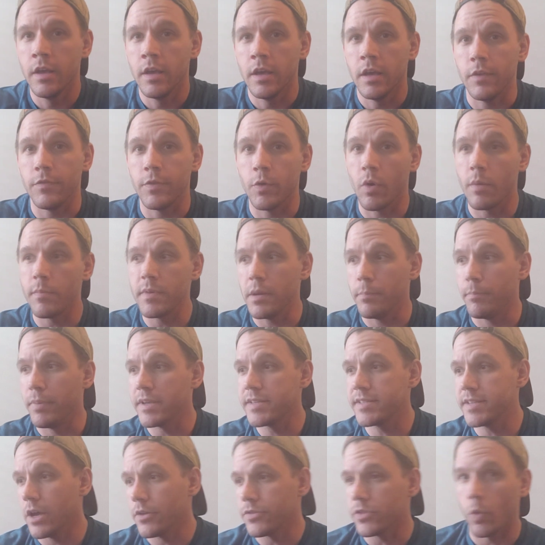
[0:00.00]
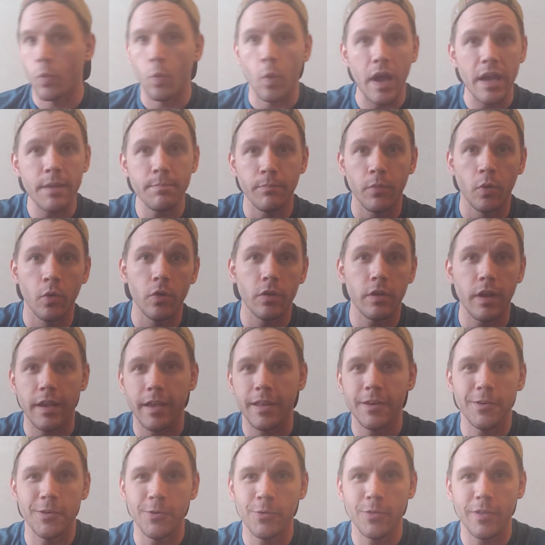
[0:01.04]
If you want me to bust out the whiteboard, I
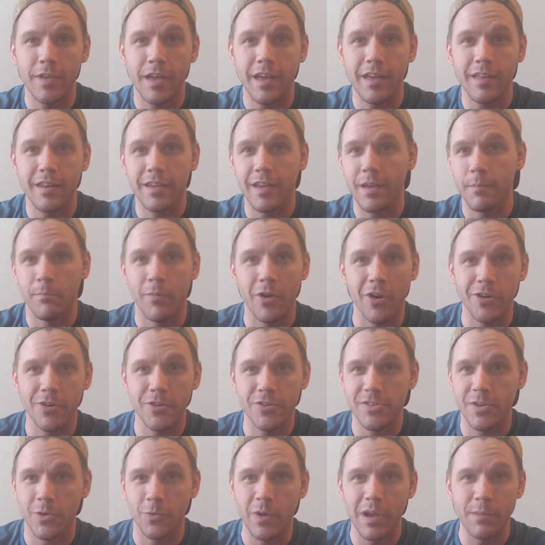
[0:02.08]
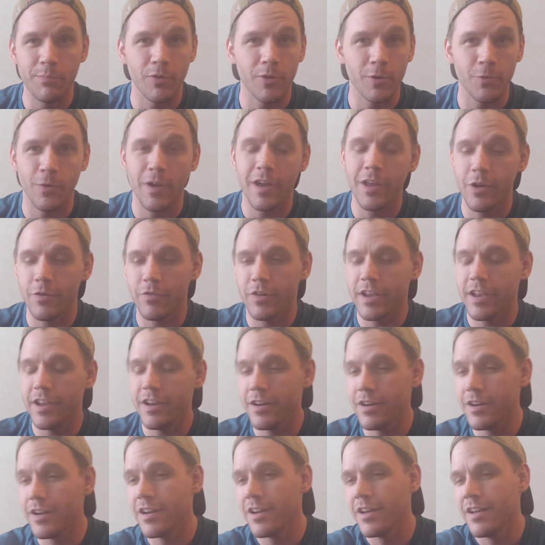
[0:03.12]
can do that. I got markers and a whiteboard right over
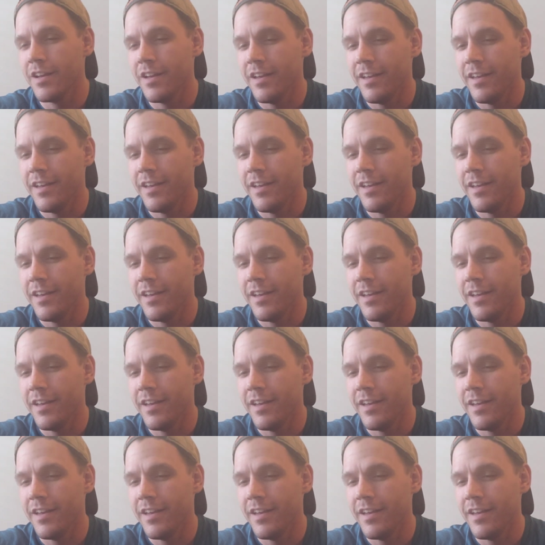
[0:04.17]
here.